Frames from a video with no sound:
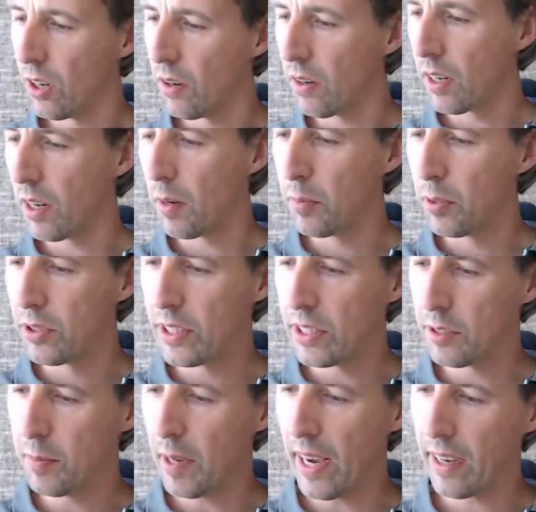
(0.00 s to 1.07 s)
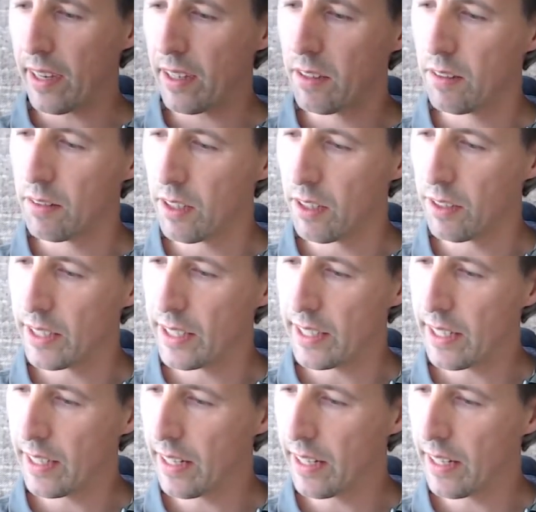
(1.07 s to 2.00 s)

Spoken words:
I'm gonna put this back. We don't need it.